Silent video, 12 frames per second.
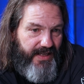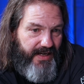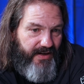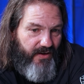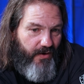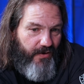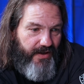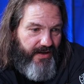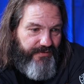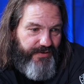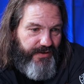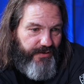that all
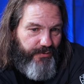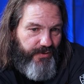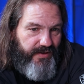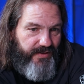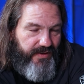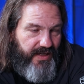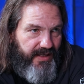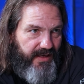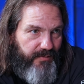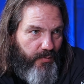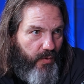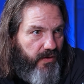have to do with
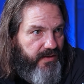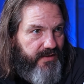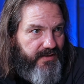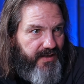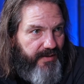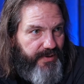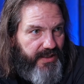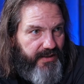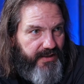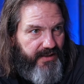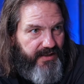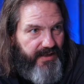thinking more
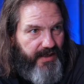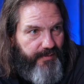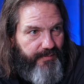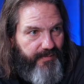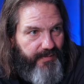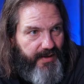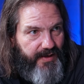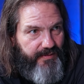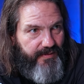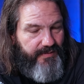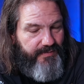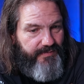systemically um,
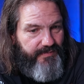and